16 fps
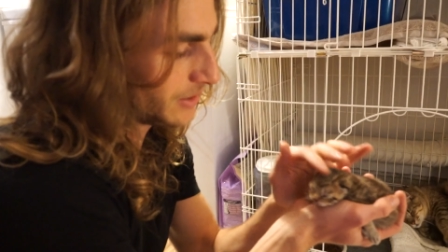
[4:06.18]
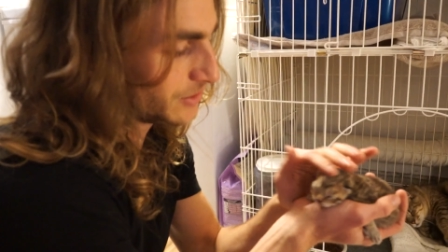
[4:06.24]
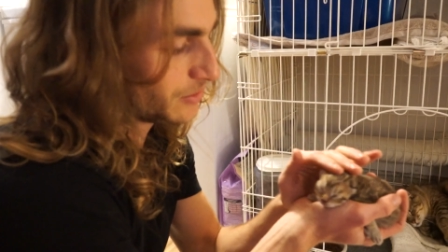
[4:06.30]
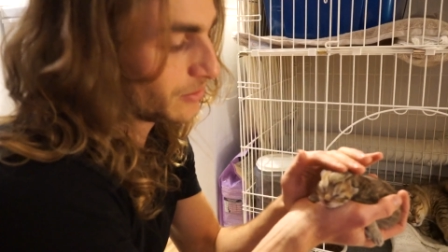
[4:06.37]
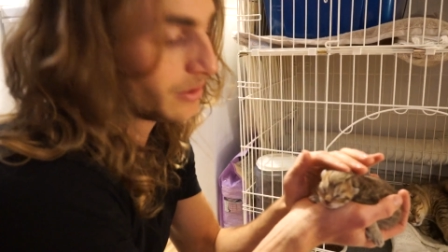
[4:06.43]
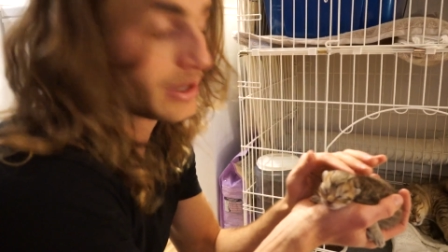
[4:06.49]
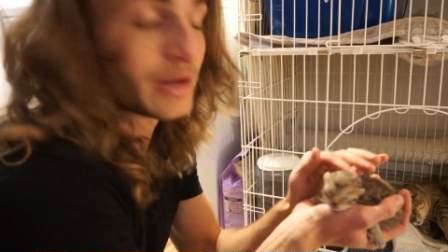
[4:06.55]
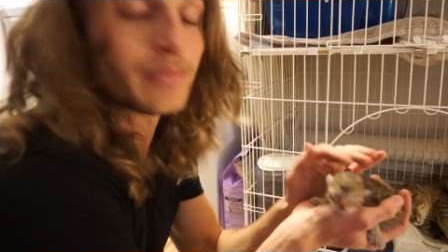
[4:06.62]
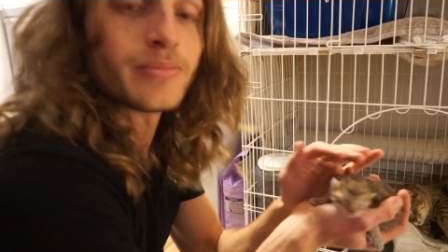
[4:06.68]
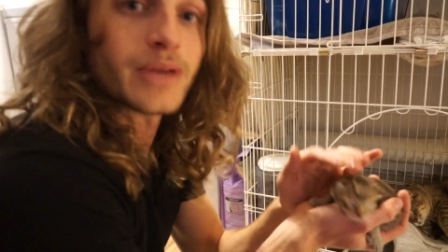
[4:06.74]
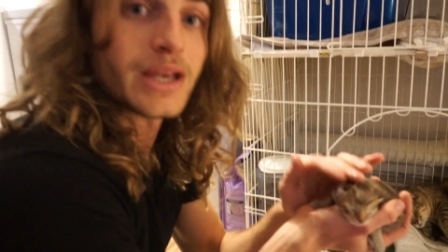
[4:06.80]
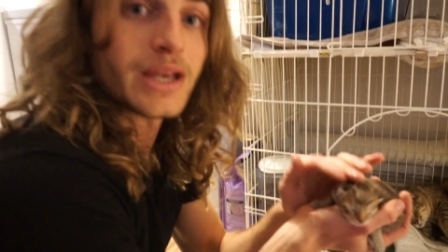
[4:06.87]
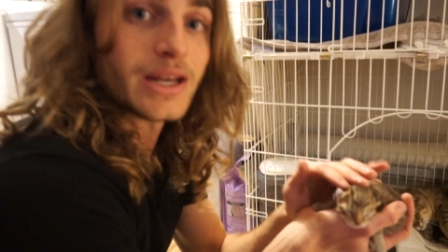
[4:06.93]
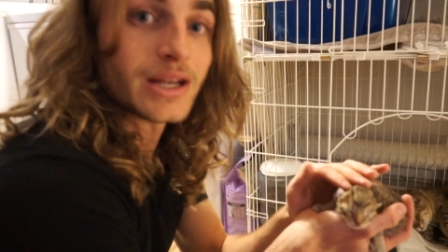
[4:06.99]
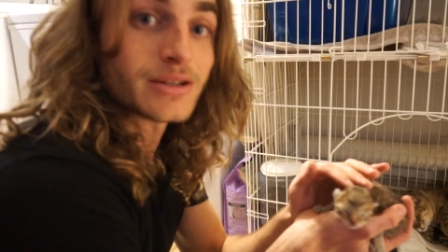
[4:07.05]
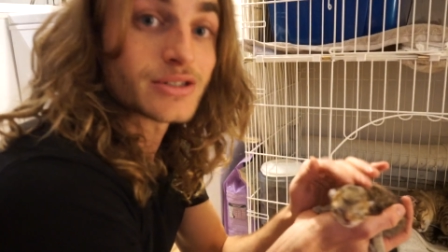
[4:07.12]
until they're
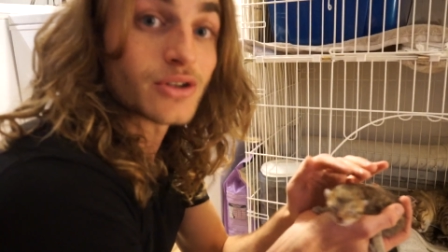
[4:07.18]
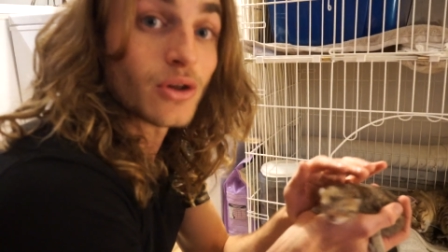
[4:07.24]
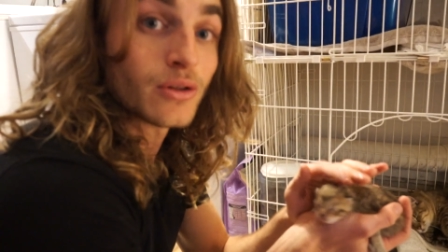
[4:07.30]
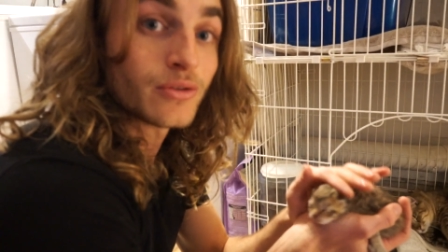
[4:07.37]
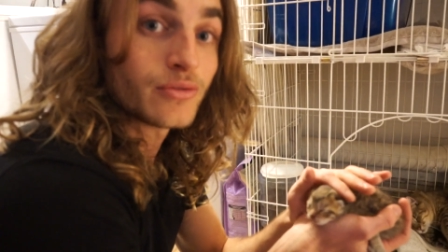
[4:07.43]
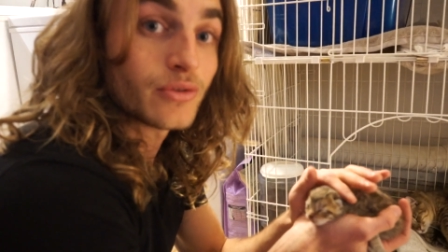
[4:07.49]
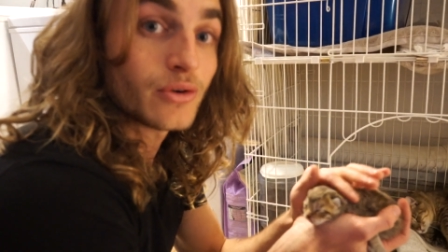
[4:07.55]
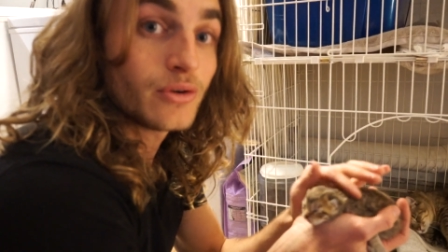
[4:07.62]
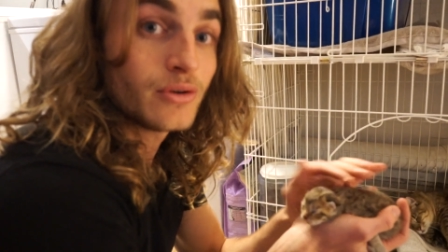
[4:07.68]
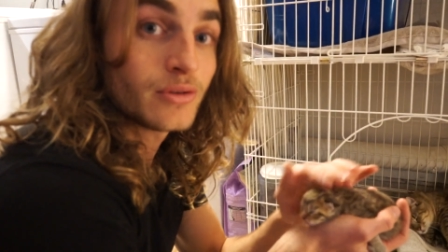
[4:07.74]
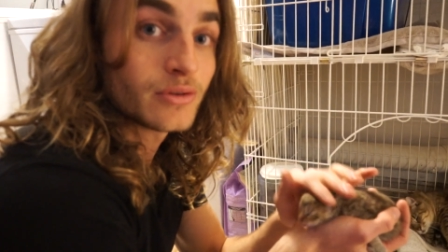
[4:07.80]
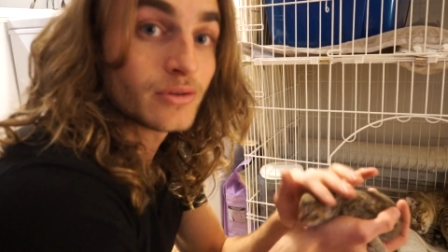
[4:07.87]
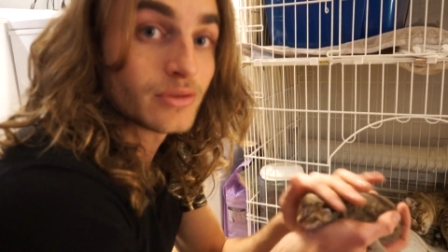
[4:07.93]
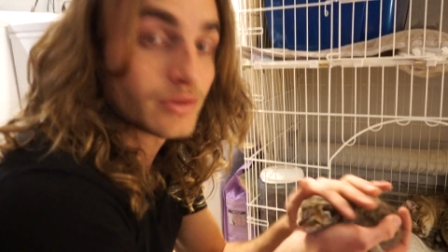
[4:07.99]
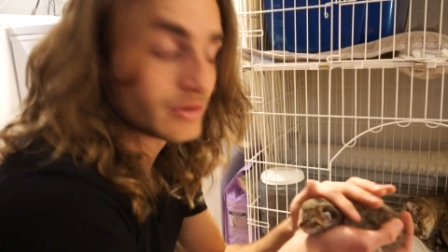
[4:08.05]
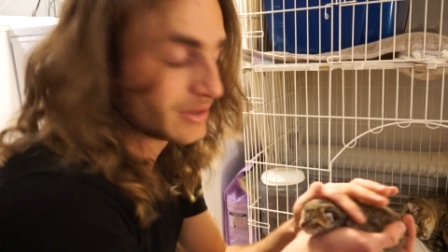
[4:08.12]
eating solid food.
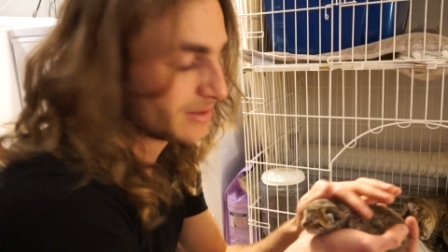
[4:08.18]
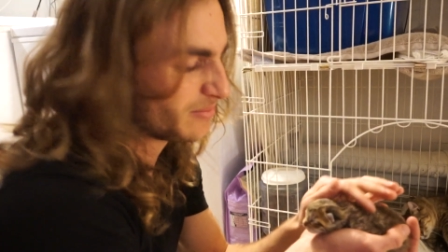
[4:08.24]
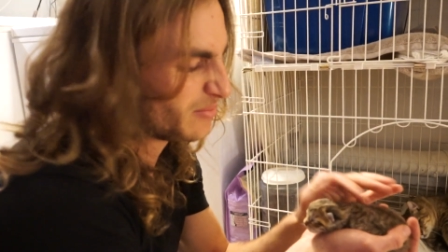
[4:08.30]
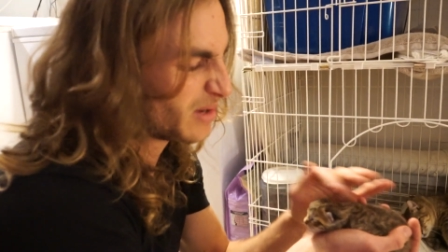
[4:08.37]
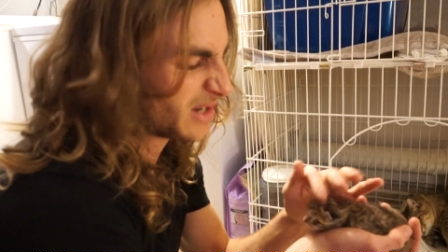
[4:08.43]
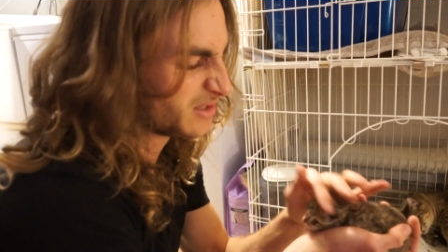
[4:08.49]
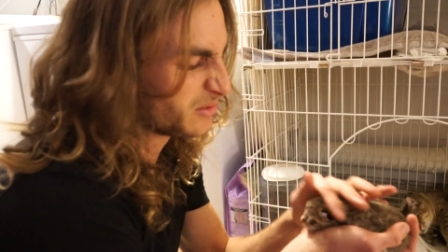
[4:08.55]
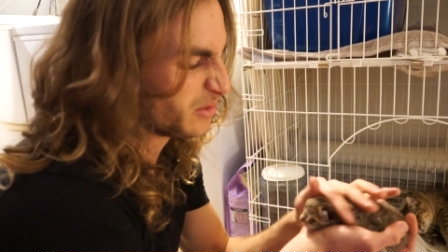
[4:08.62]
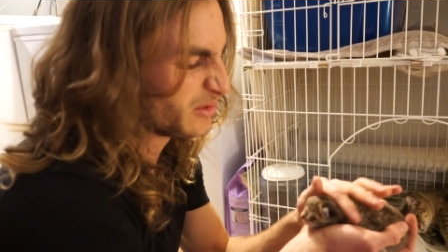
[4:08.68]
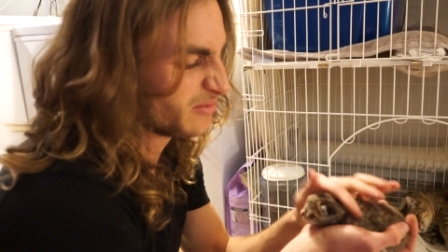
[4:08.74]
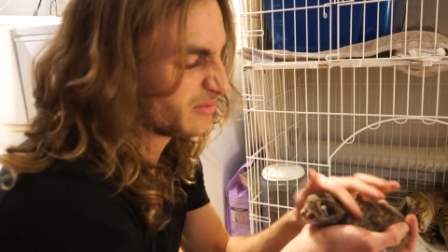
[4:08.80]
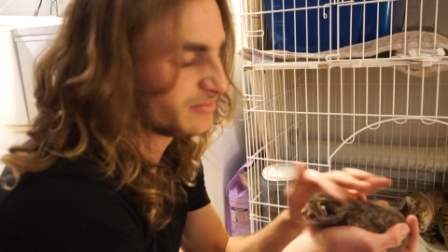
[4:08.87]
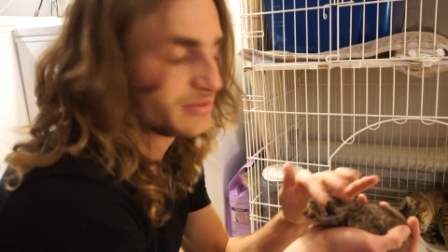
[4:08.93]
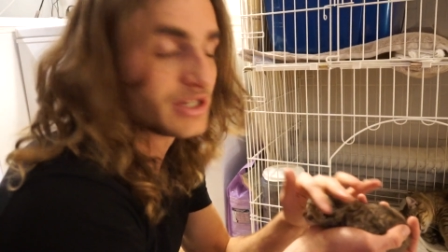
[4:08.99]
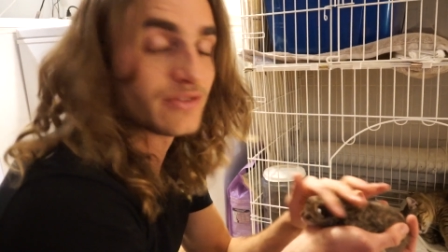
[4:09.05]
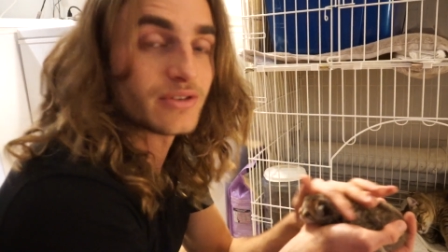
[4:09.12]
By sort
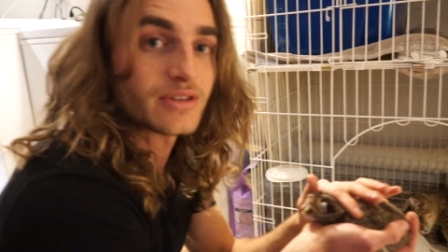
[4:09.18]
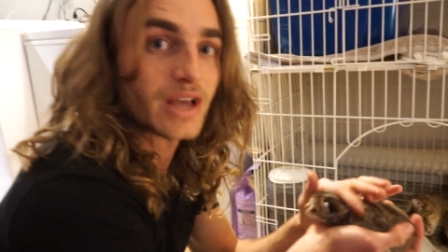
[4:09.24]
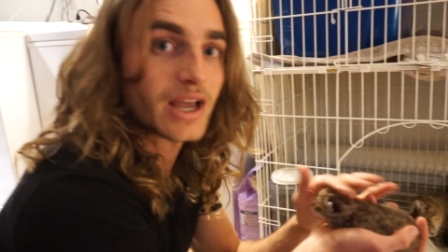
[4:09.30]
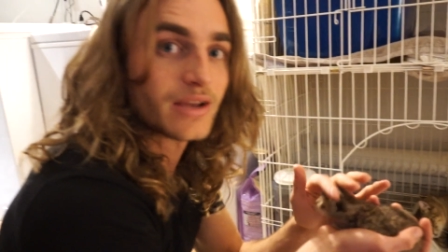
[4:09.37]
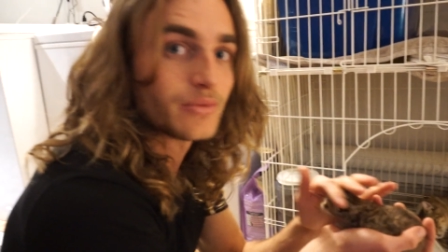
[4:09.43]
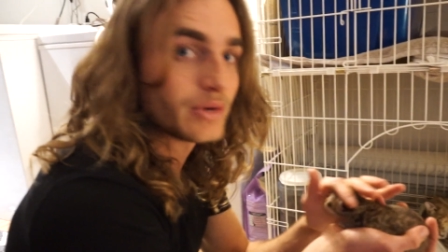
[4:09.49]
of 7 to 8